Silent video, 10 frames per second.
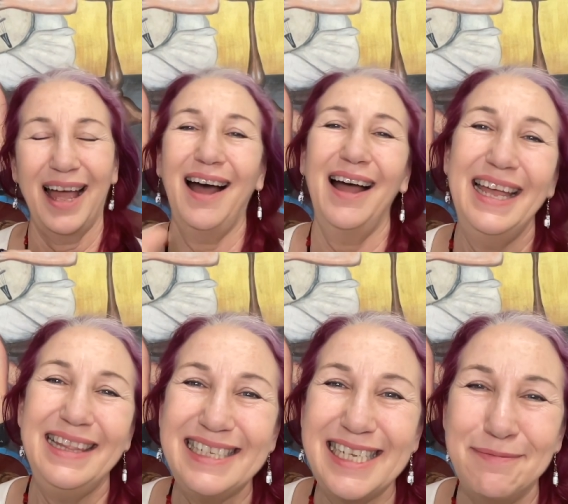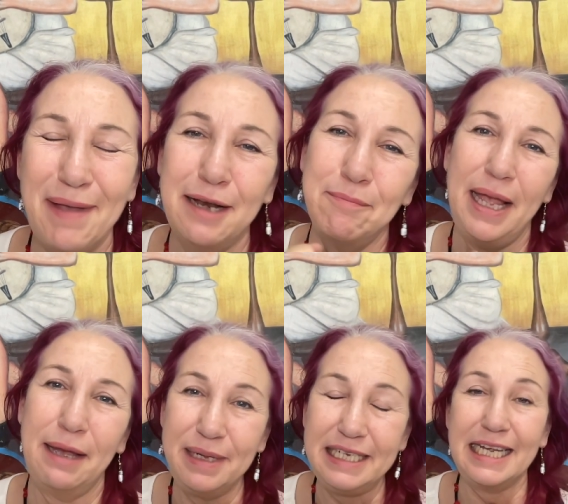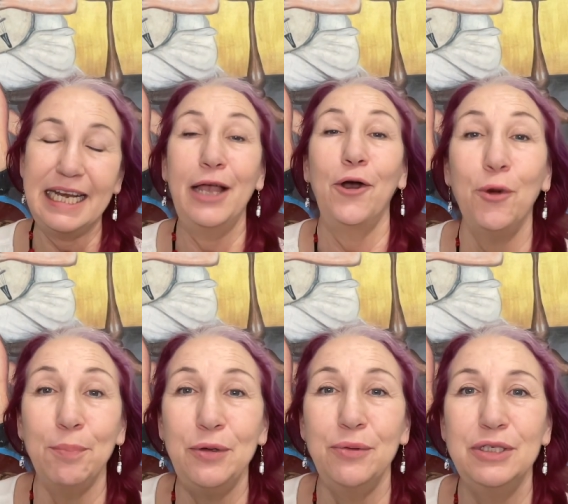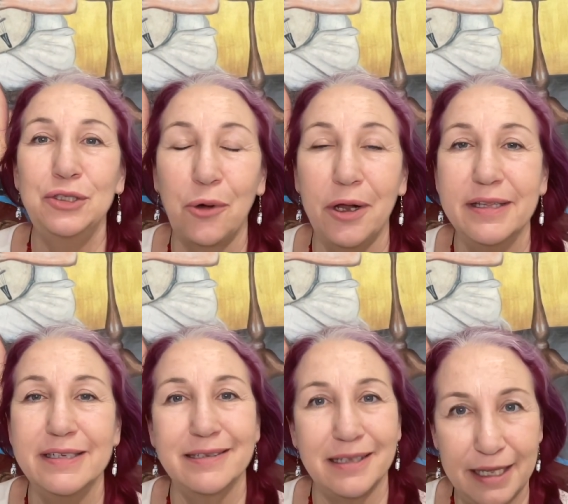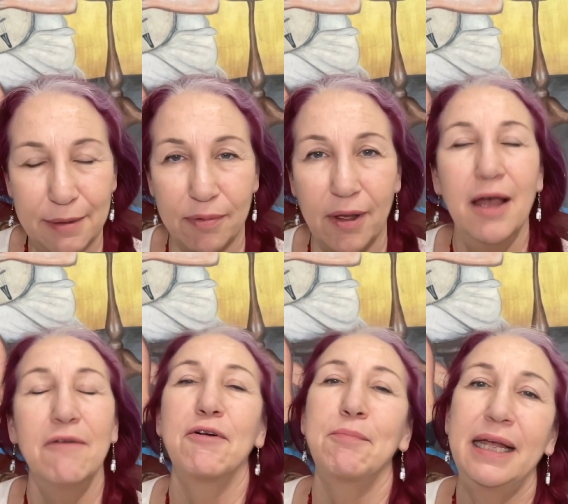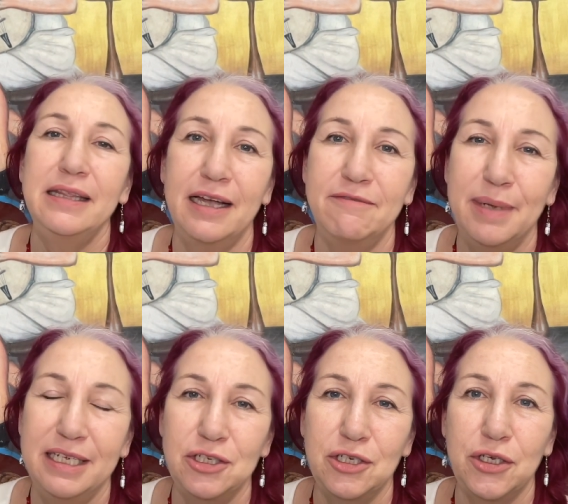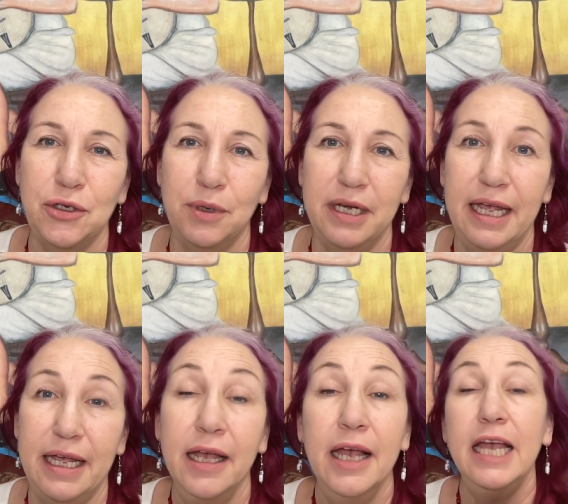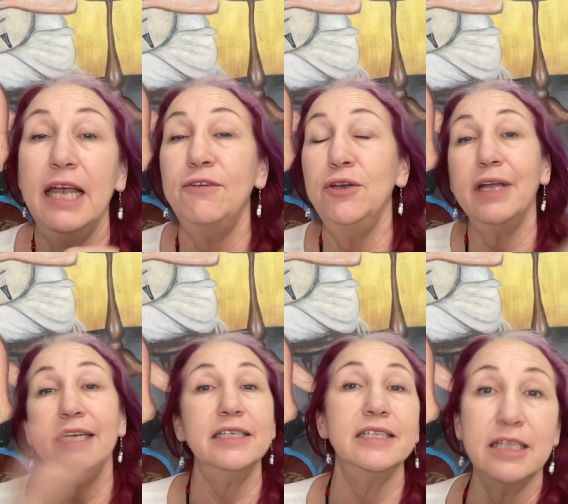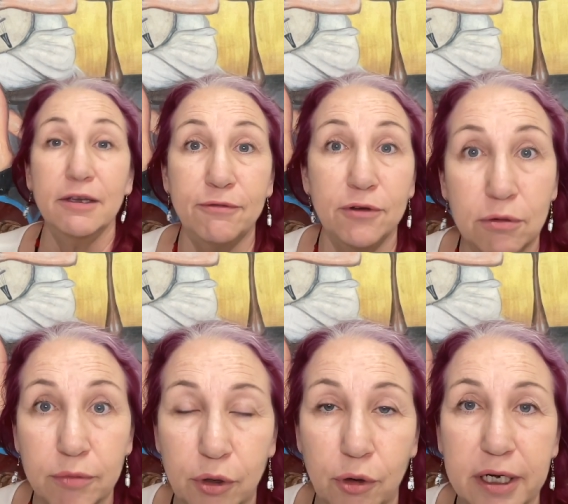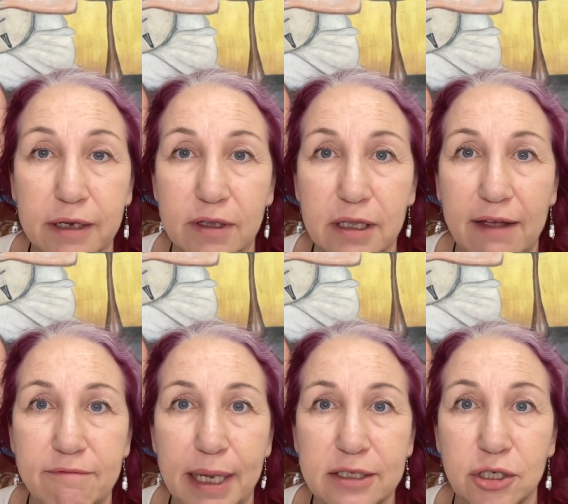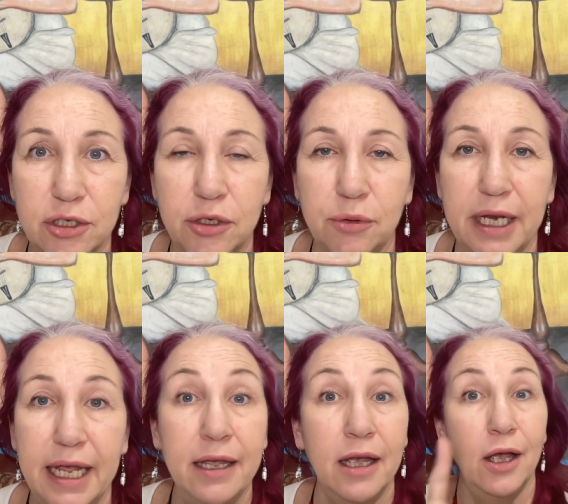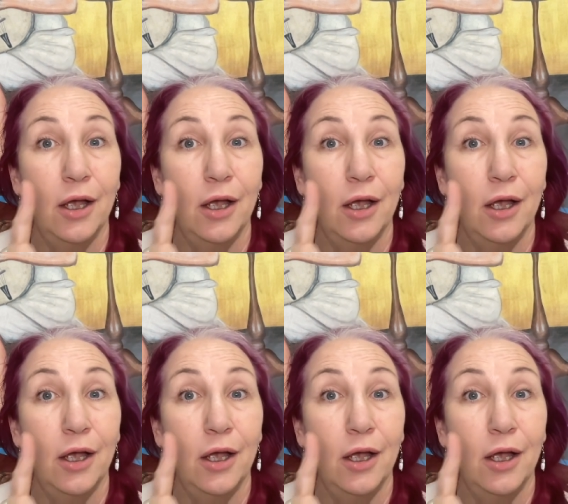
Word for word: Hi, this is Madame Pamita, and I hope you enjoy this clip from my Live Magic Q and A. If you'd like to see the full recording of the Live Magic Q and A,